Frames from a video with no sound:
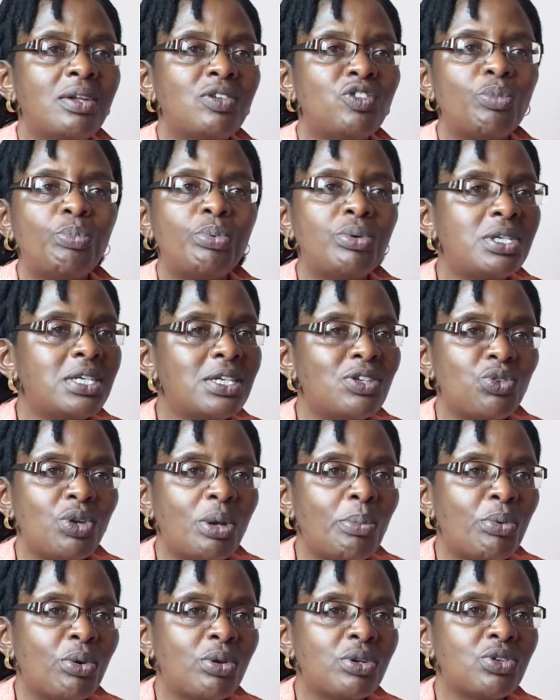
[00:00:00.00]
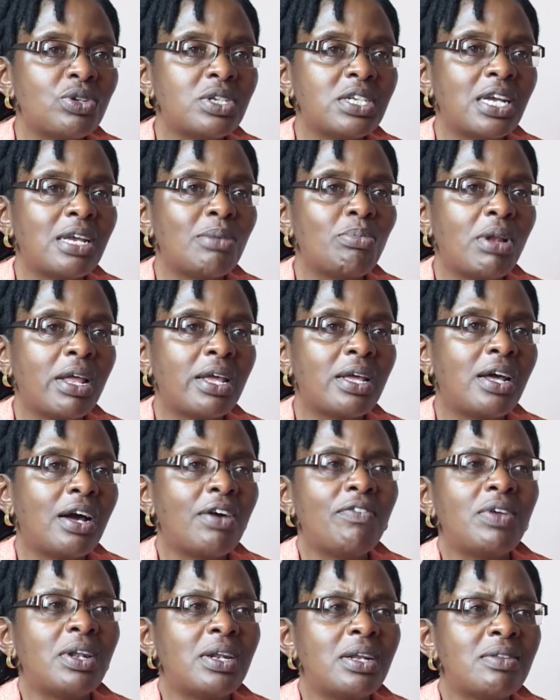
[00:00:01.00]
to put into a prototype, like
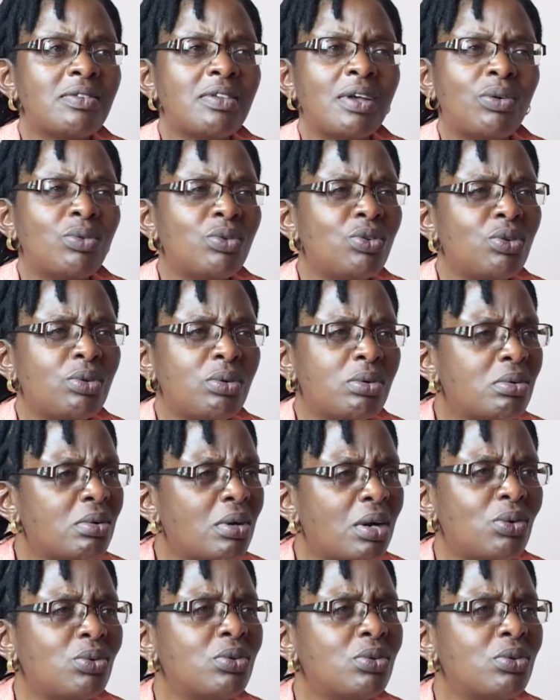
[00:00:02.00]
governance. How do you